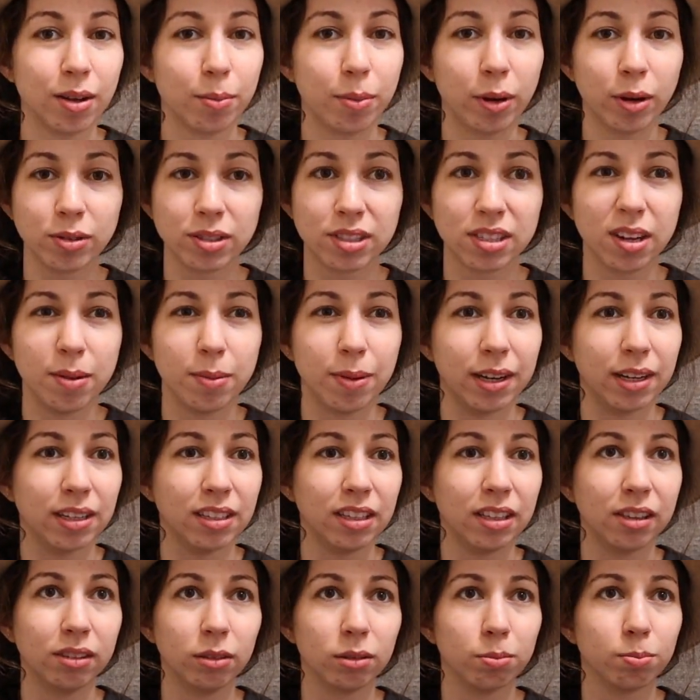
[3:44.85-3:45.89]
post them
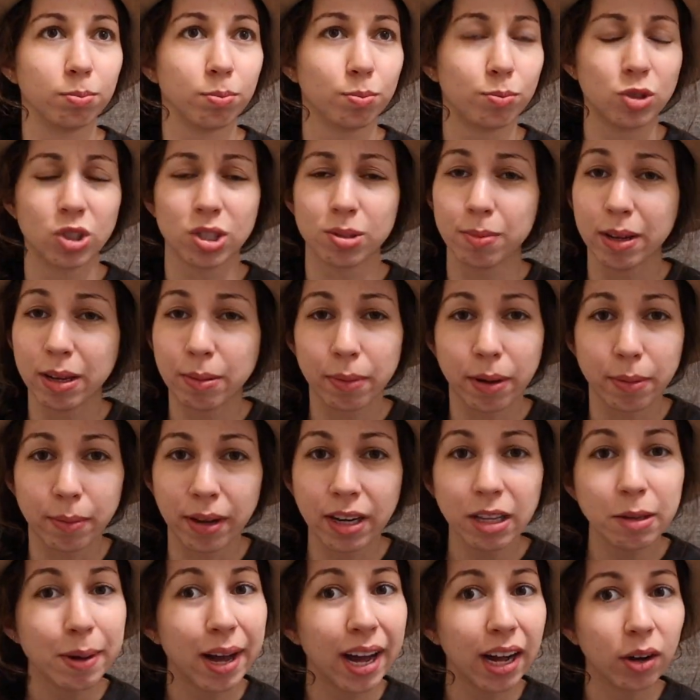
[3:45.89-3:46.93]
and either just make my
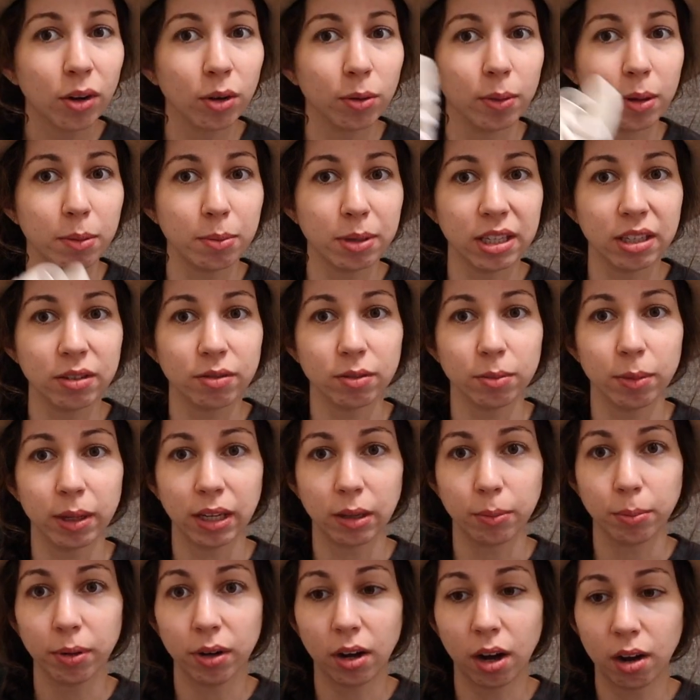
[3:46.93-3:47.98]
money back or maybe even
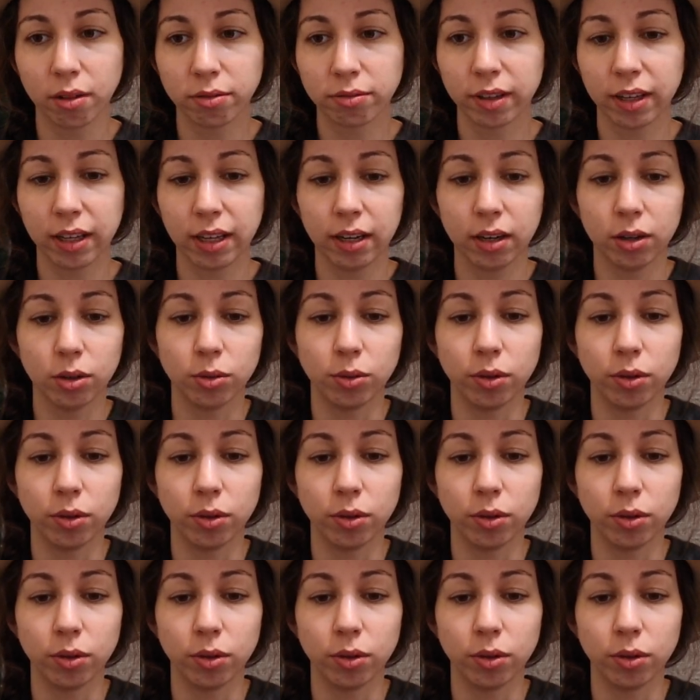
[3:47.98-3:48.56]
make a profit,